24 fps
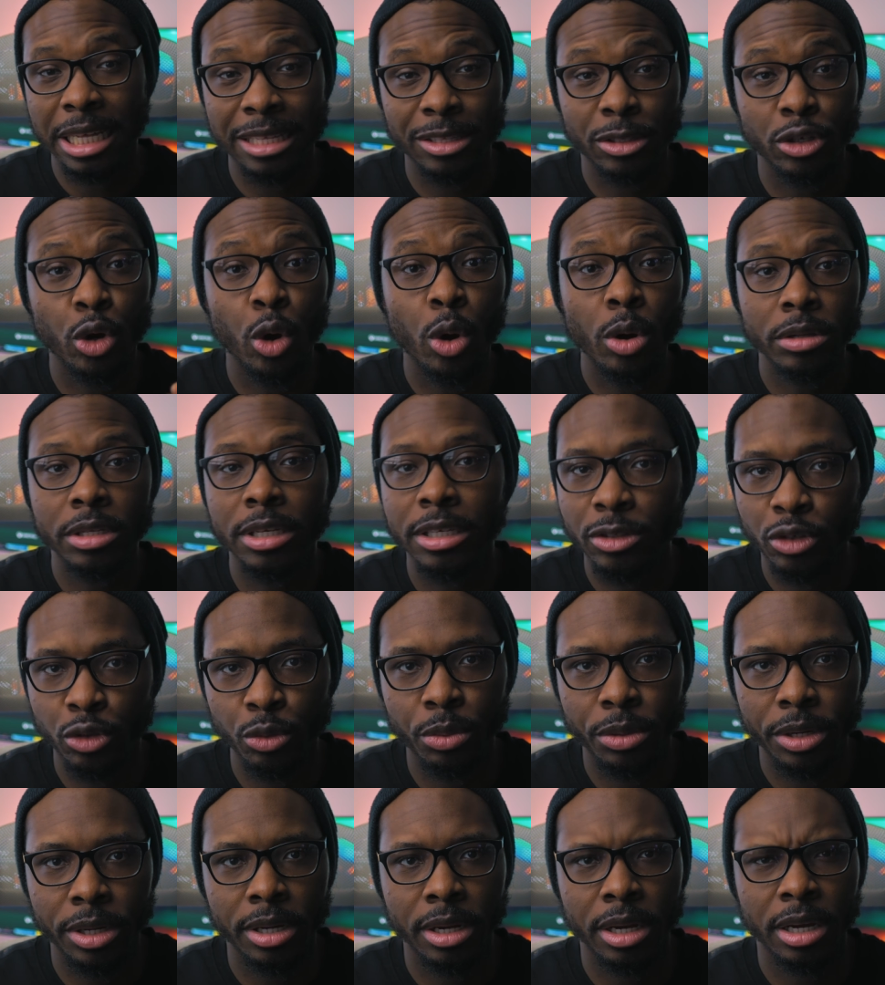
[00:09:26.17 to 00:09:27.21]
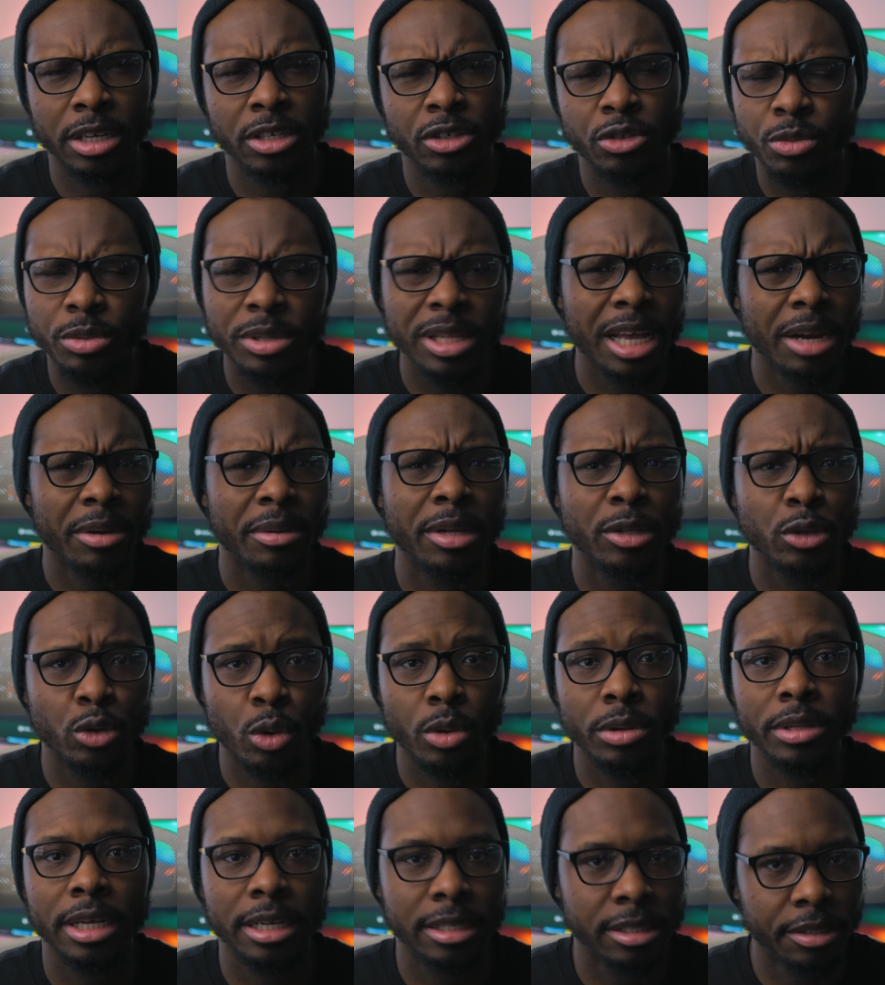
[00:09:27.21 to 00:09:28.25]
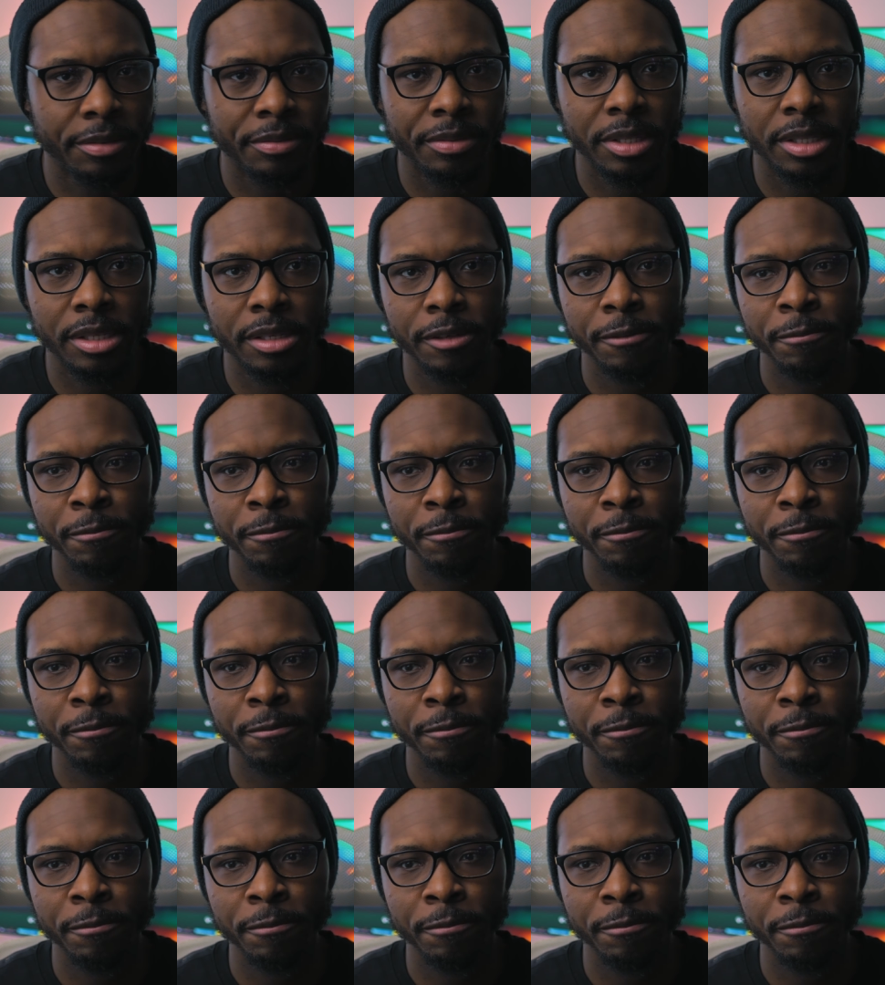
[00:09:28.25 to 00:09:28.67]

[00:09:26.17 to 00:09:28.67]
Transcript: then the other deal breaker is really around connectivity.